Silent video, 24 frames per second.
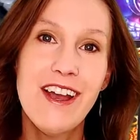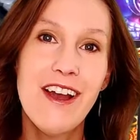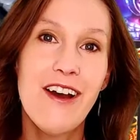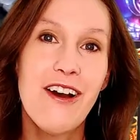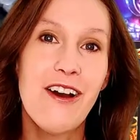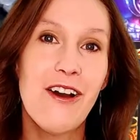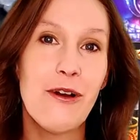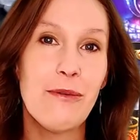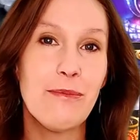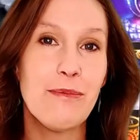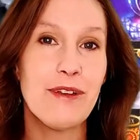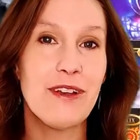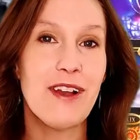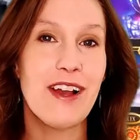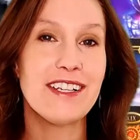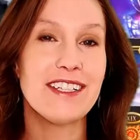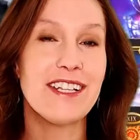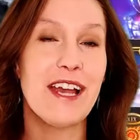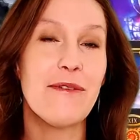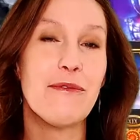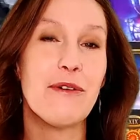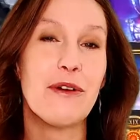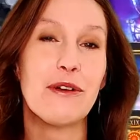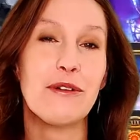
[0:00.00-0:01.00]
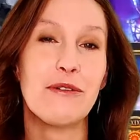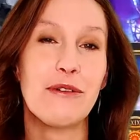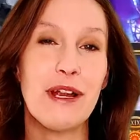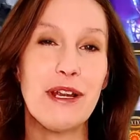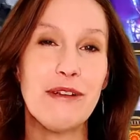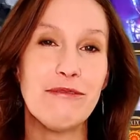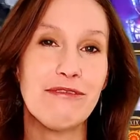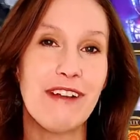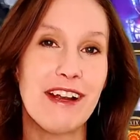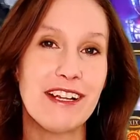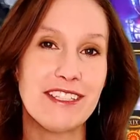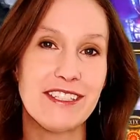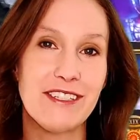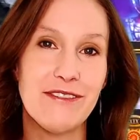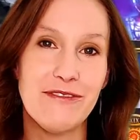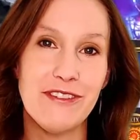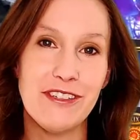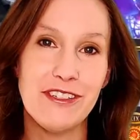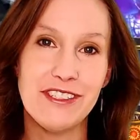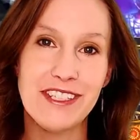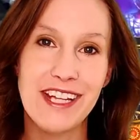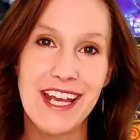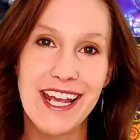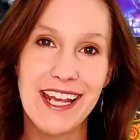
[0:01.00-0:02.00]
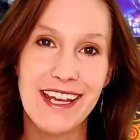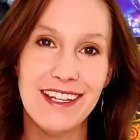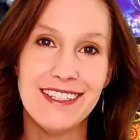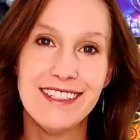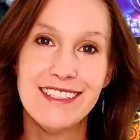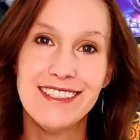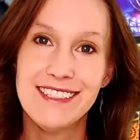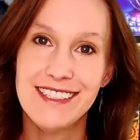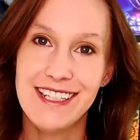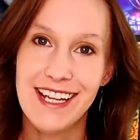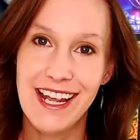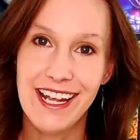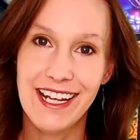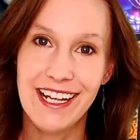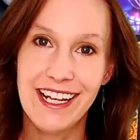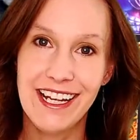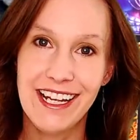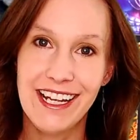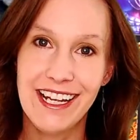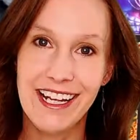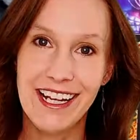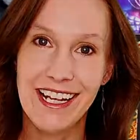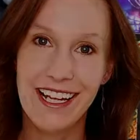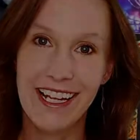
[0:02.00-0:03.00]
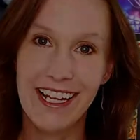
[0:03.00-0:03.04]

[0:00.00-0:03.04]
I hope you guys have a great rest of your day. Take care.